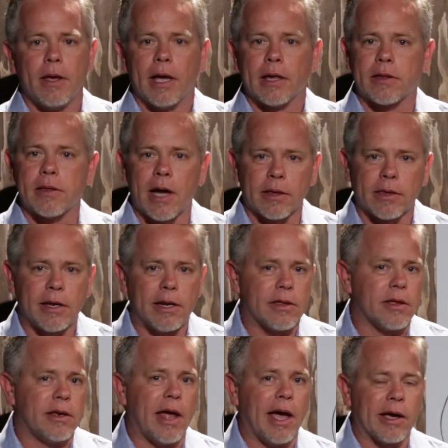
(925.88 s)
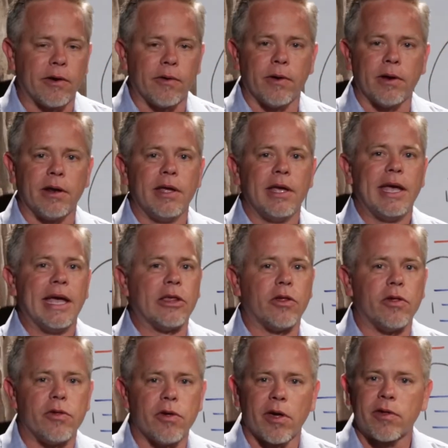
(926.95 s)
It's not that it's inaccurate. It's
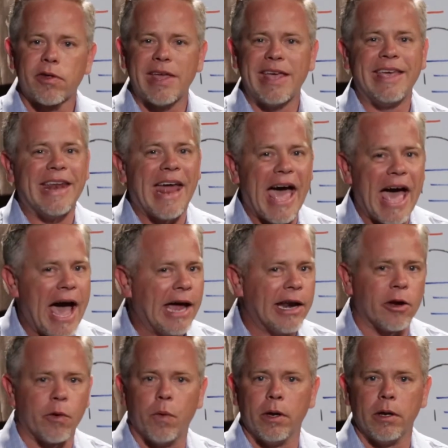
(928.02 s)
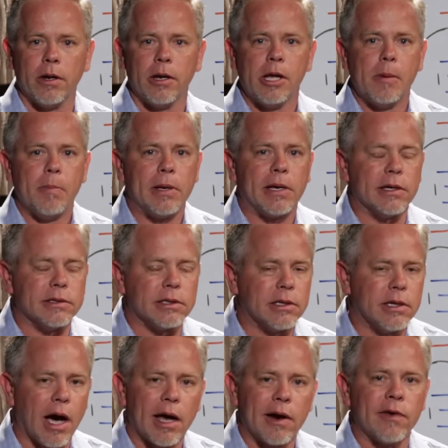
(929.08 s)
just inadequate. Because
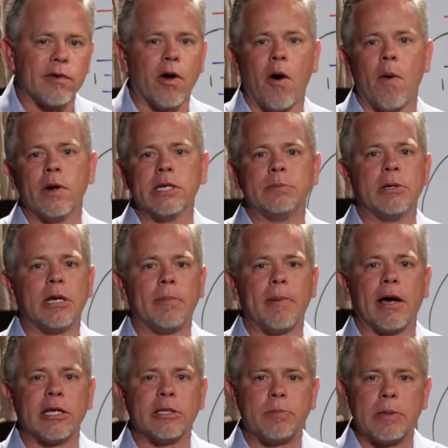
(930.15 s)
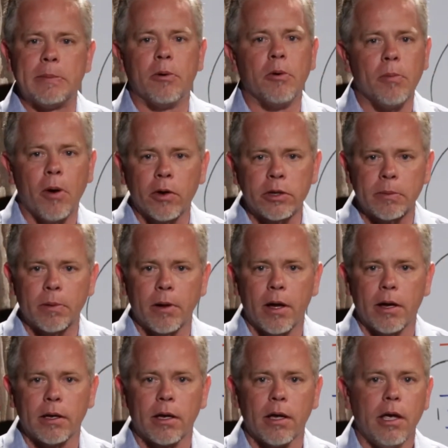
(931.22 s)
God has always been about his people
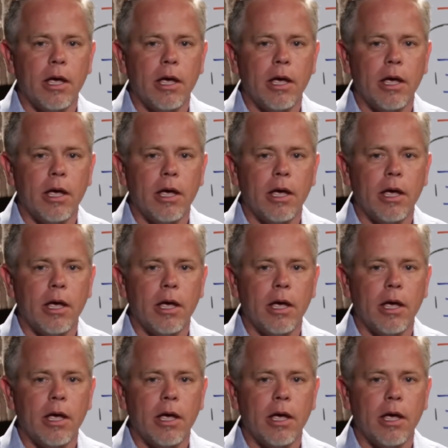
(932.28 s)
multiplying.